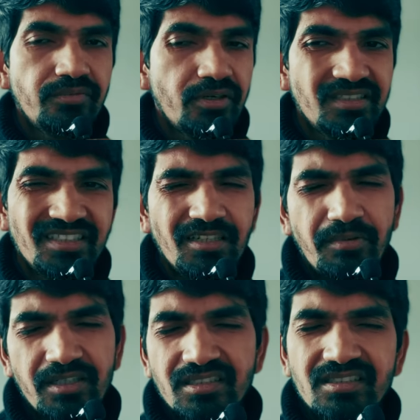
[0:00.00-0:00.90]
For a single
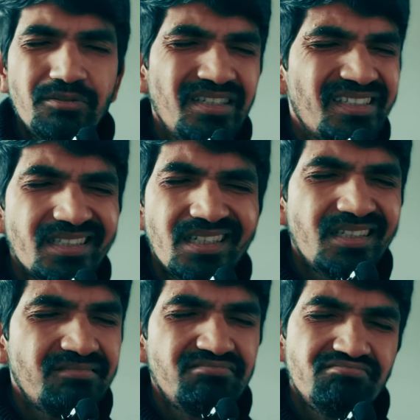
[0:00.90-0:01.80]
person, you can share
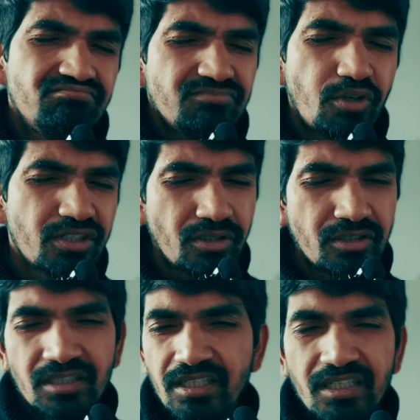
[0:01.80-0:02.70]
and
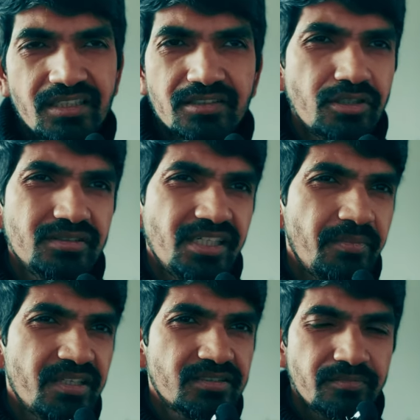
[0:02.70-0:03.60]
whatnot. Not that
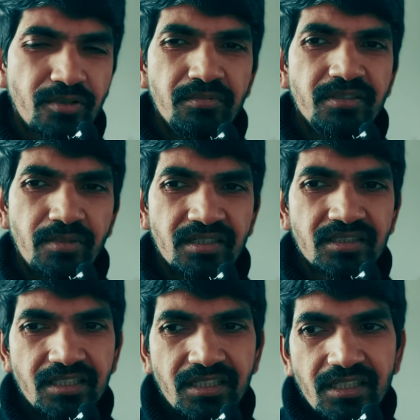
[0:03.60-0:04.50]
much problem, but
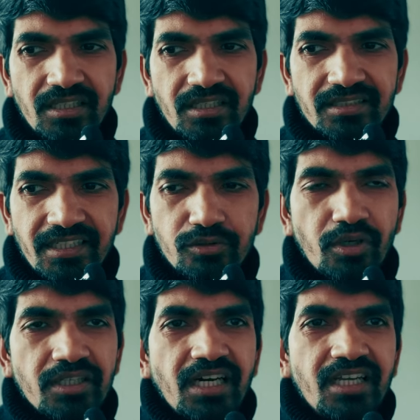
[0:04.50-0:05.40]
that is
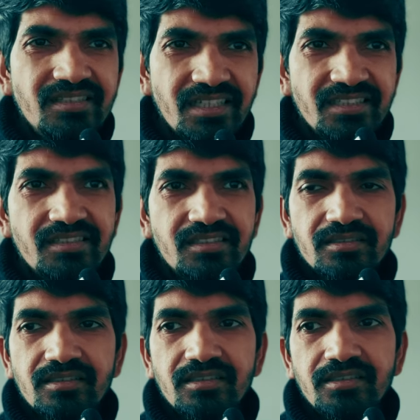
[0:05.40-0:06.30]
why I'll suggest,
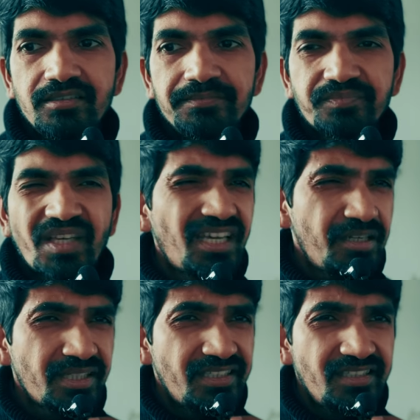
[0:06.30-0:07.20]
I
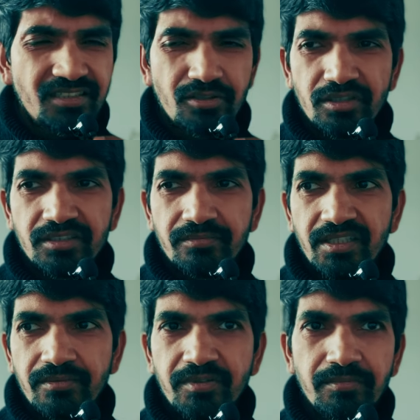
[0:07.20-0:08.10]
have suggested already
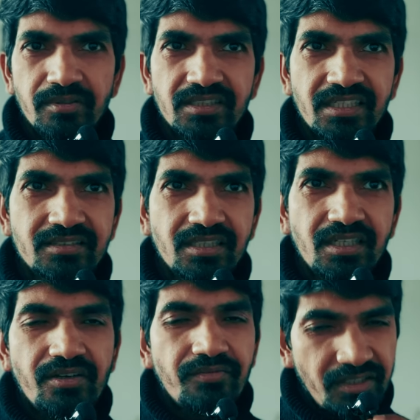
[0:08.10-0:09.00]
many people, that
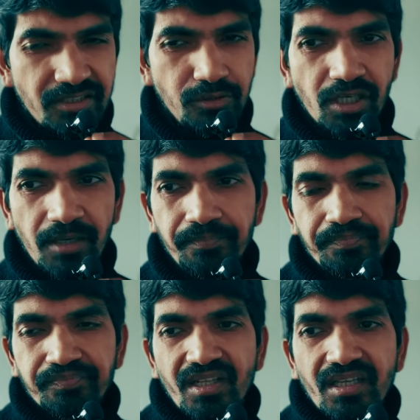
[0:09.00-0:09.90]
first you come
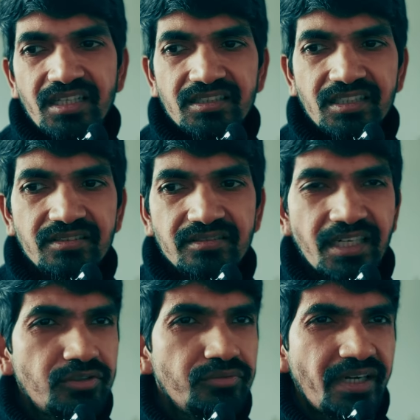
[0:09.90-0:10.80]
and then
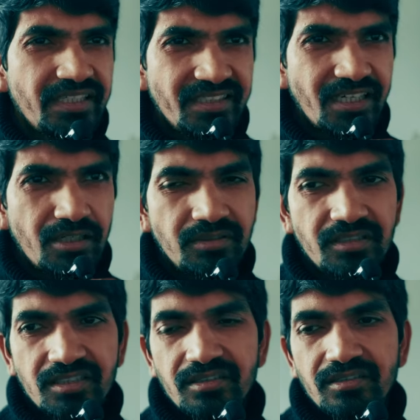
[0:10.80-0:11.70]
try to find an
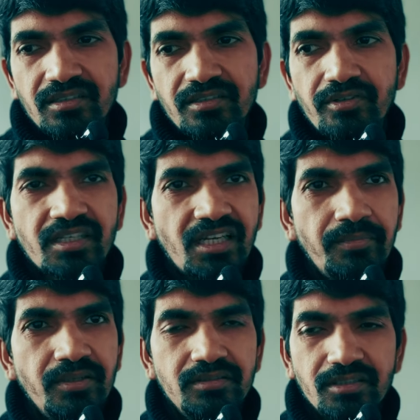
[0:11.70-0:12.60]
accommodation for a
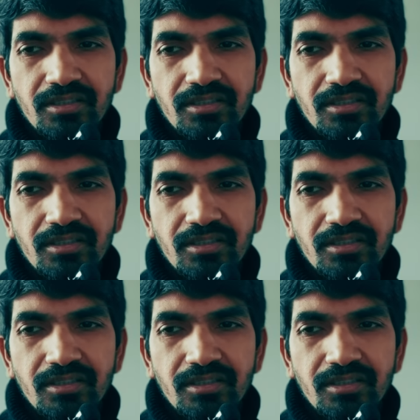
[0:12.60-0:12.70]
couple.